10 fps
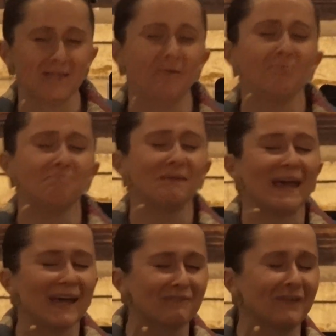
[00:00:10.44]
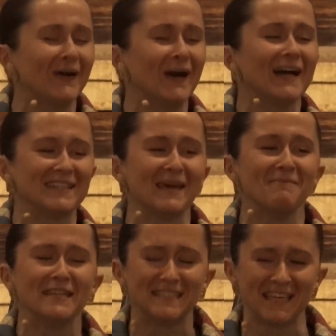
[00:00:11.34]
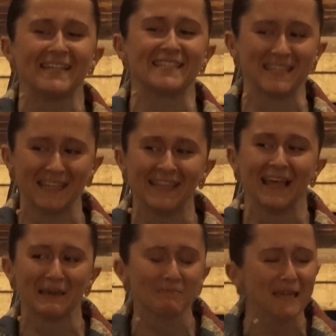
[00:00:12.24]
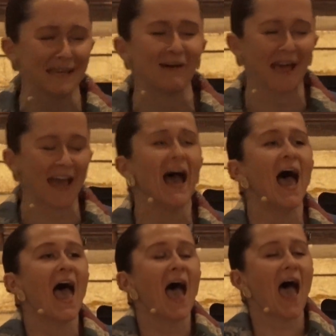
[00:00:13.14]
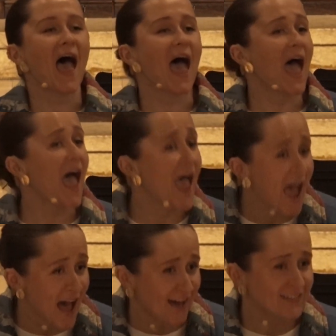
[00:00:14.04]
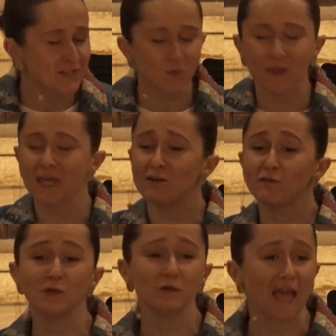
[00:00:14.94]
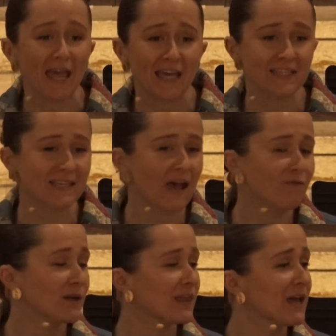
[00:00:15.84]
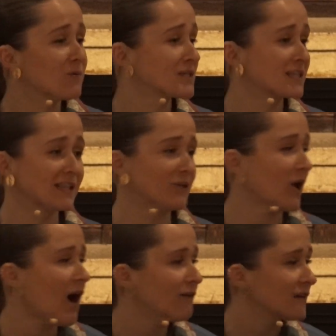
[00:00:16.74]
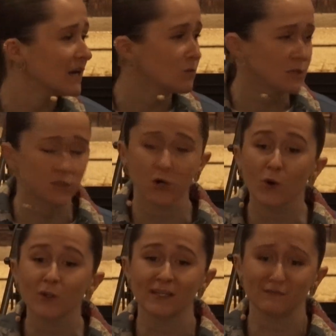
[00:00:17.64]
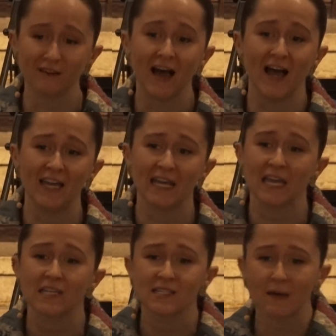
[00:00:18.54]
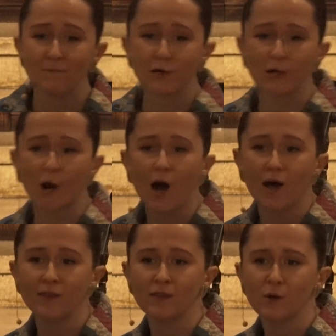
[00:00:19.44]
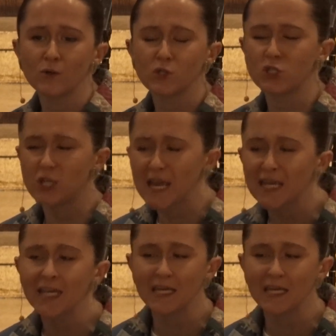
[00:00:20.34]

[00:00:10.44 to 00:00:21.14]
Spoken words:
but big for a timid Tennessean like me, okay? And within a few days, everything was cleared off and it was totally fine, except for on those shady